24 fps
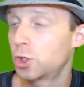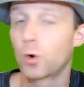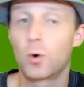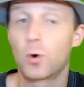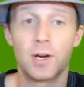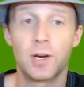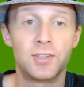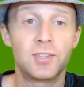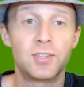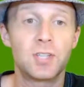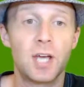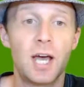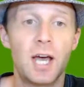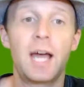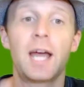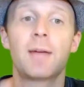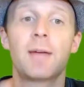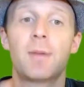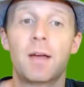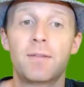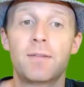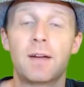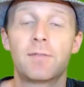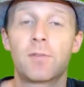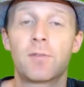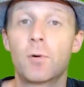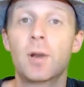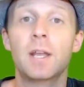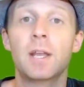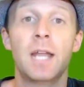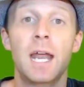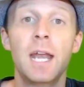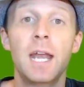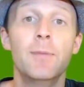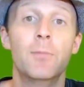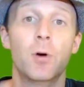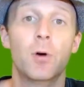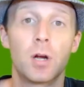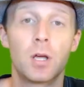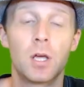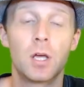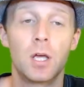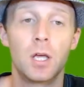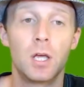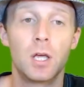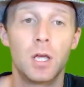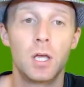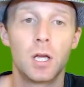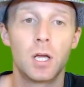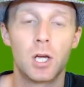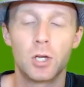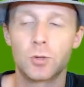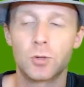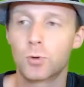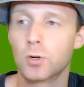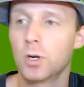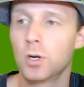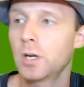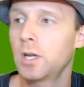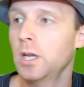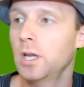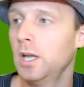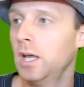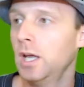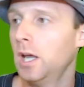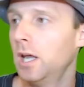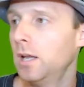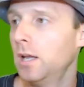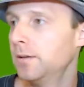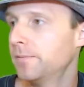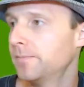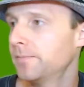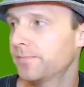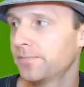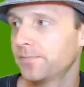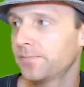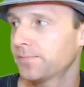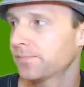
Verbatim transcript: the shortest time I've ever written any book because we're looking at